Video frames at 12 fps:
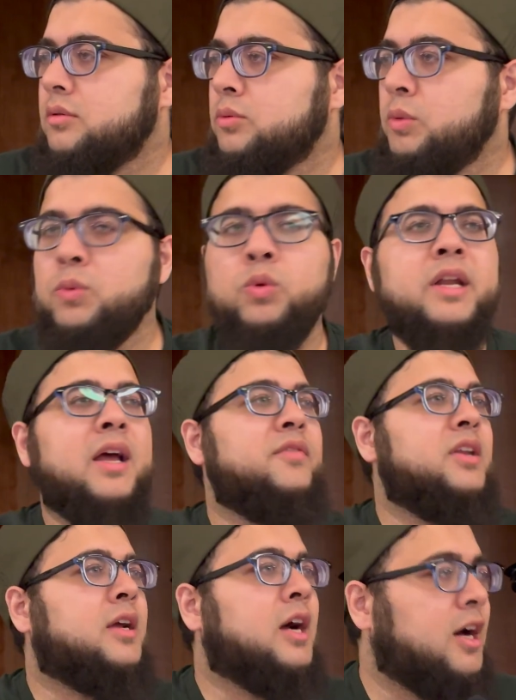We wouldn't have
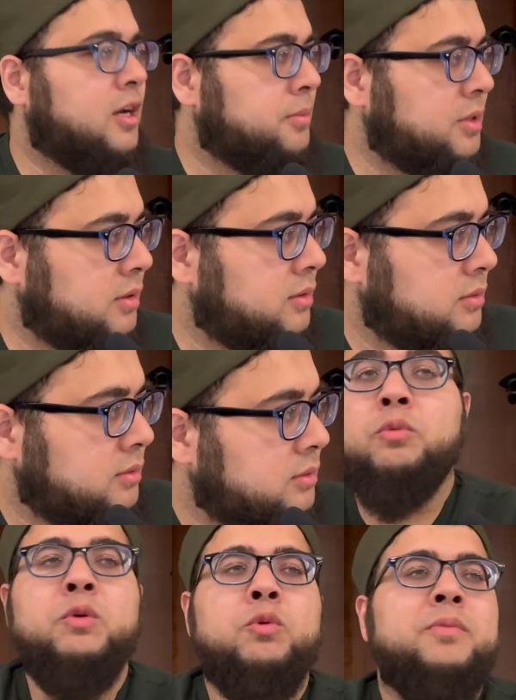an economy.
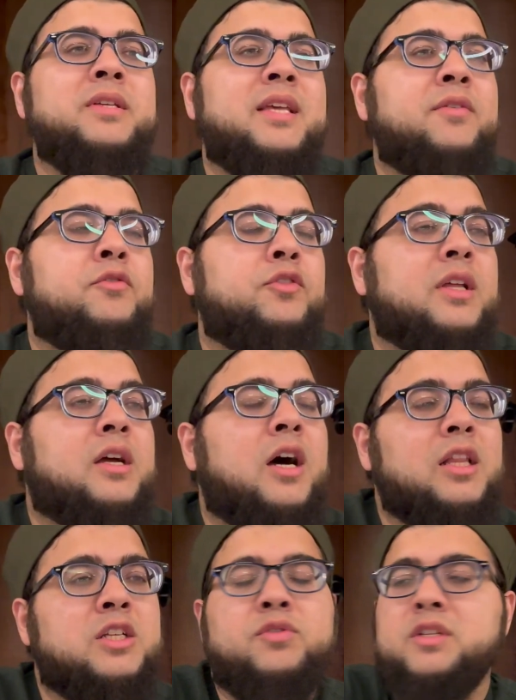We wouldn't be saving for the
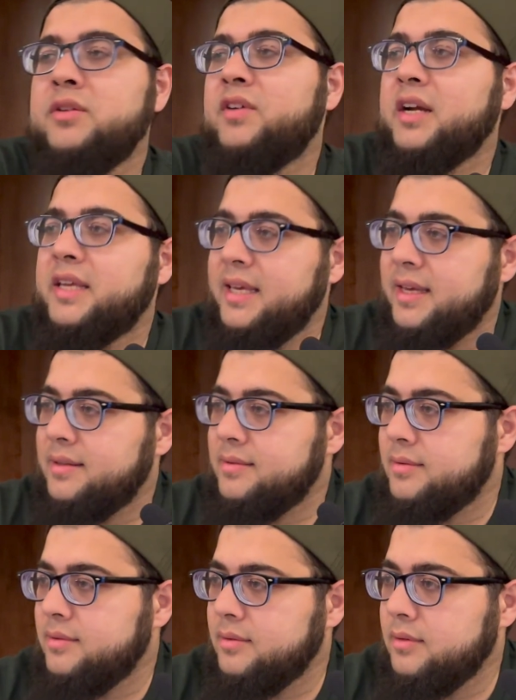college funds of our kids.